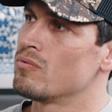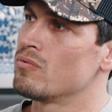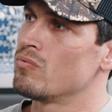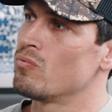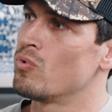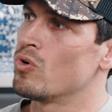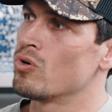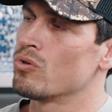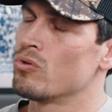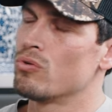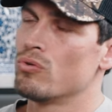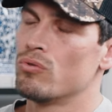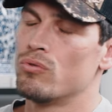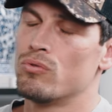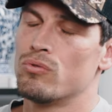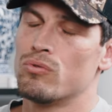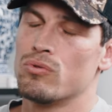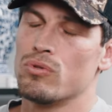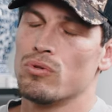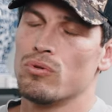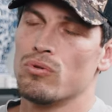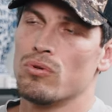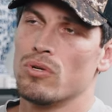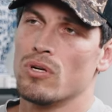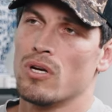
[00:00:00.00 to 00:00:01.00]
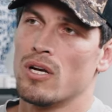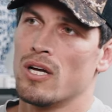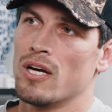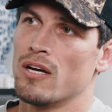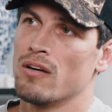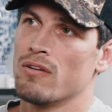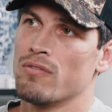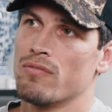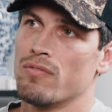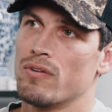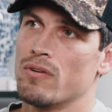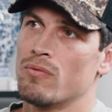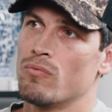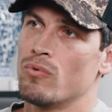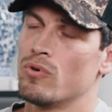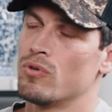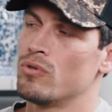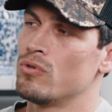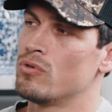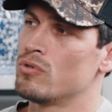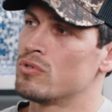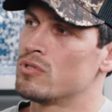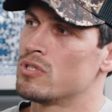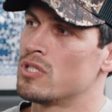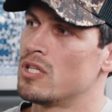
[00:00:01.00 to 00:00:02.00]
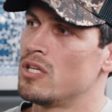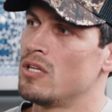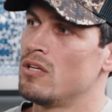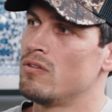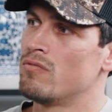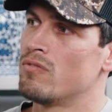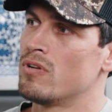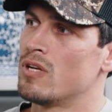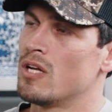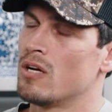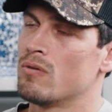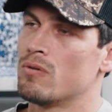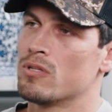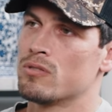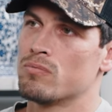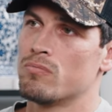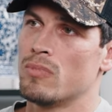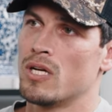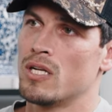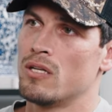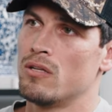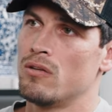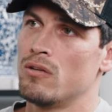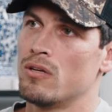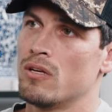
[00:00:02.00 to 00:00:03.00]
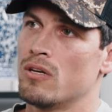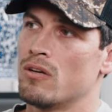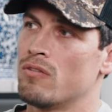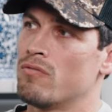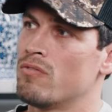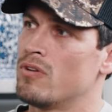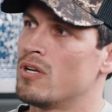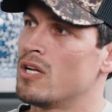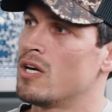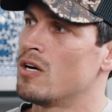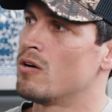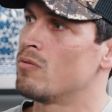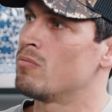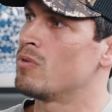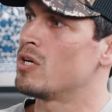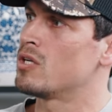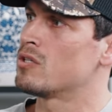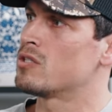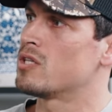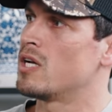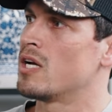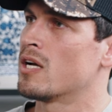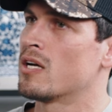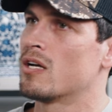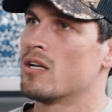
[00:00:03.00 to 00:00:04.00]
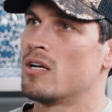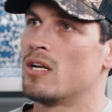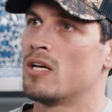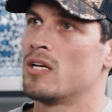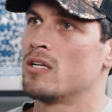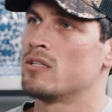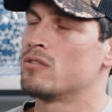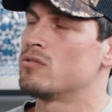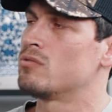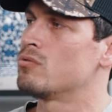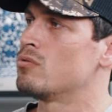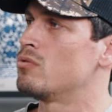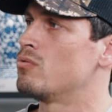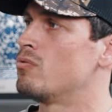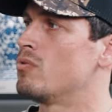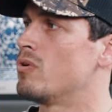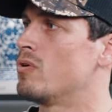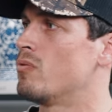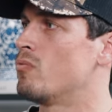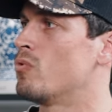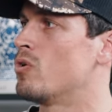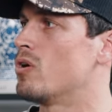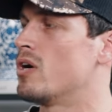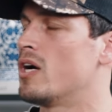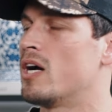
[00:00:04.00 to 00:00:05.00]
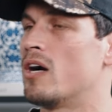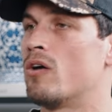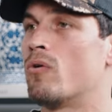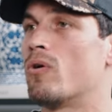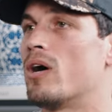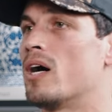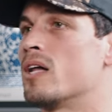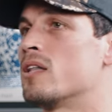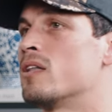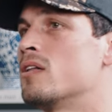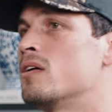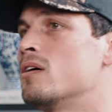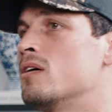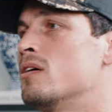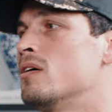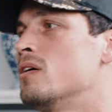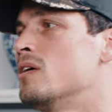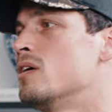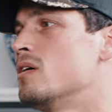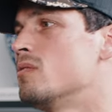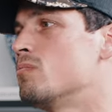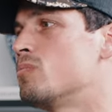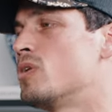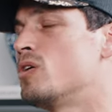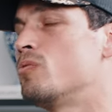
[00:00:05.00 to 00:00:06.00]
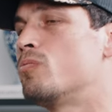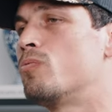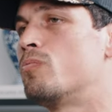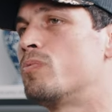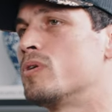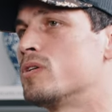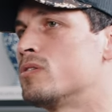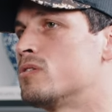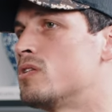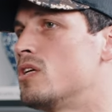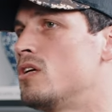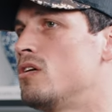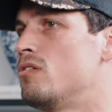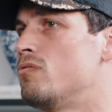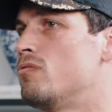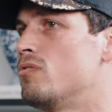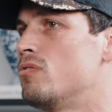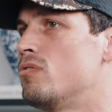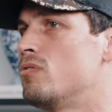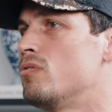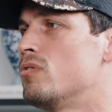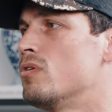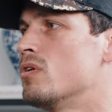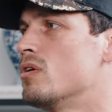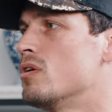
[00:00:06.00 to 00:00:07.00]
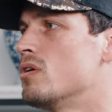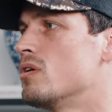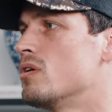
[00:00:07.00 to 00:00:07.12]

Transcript: what you do in life and what you achieve and how much money you have and how much accolades or what, what, how other people perceive you